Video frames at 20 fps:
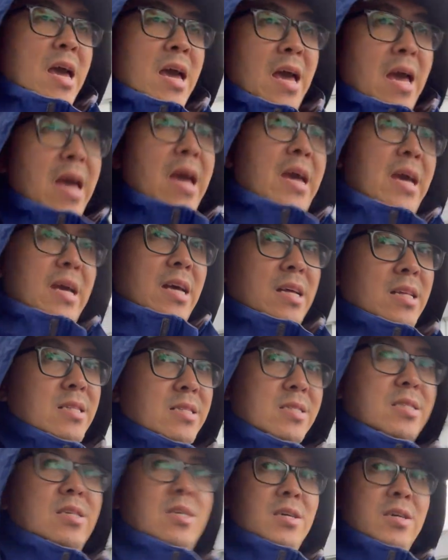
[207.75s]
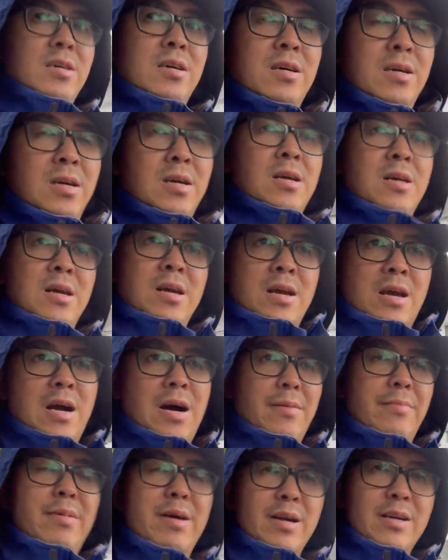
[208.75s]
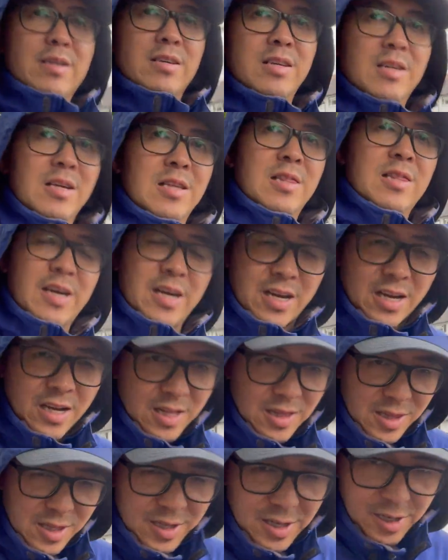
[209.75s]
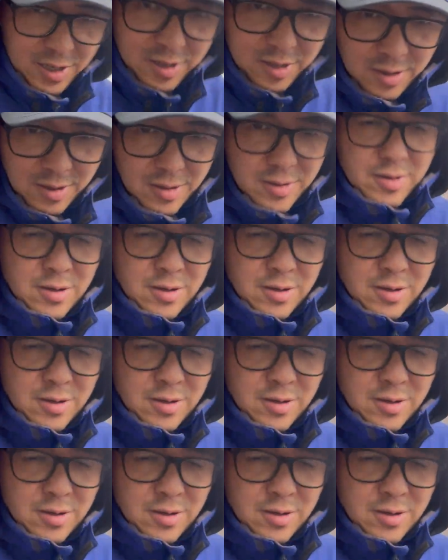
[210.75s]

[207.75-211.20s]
And I'm not going to let a little